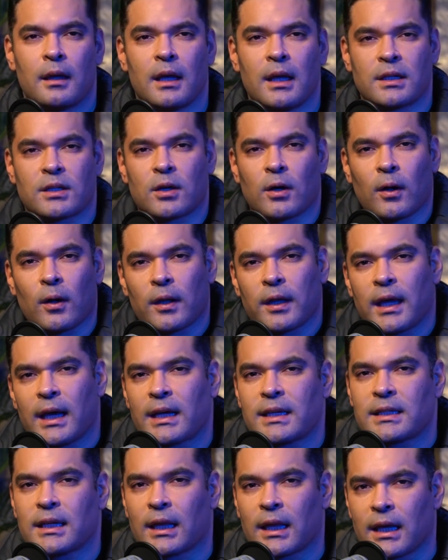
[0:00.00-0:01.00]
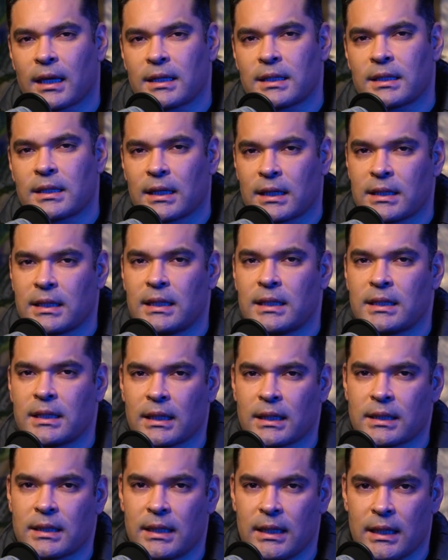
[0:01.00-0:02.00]
It's called X L S
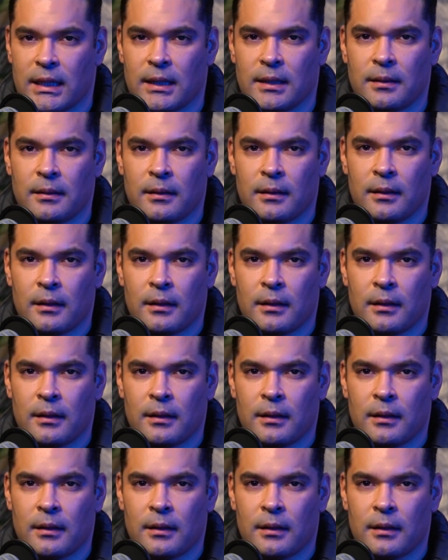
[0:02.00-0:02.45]
sixty-six D.